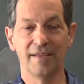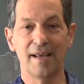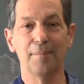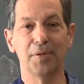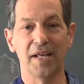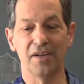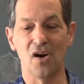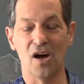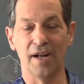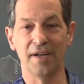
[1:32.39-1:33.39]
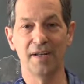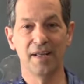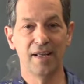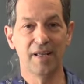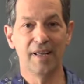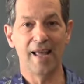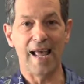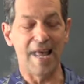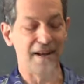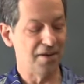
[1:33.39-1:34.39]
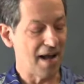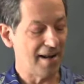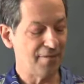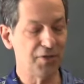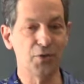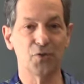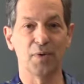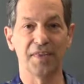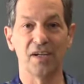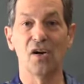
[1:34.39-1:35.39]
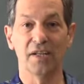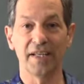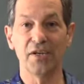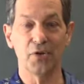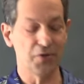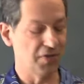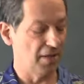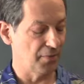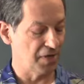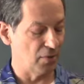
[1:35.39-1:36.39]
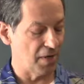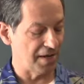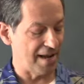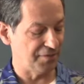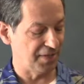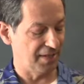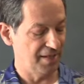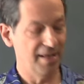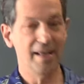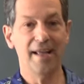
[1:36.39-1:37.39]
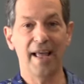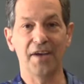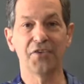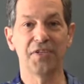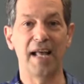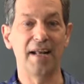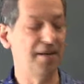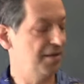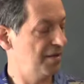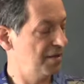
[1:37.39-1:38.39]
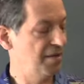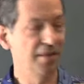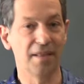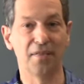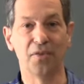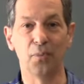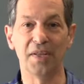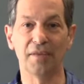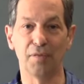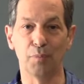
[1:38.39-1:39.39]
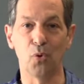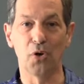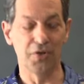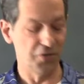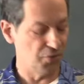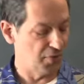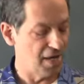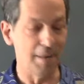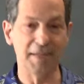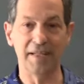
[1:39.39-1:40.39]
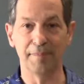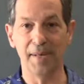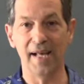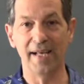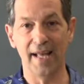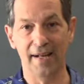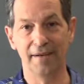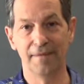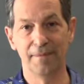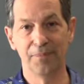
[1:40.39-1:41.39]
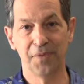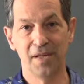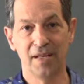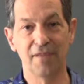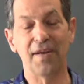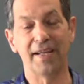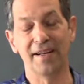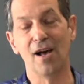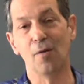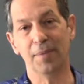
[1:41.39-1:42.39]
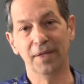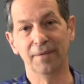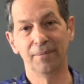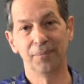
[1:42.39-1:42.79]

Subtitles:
template on and not have to use what they call ears. In other words, I don't want to have to extend the width of the board just to accommodate the peg head, if I can help it.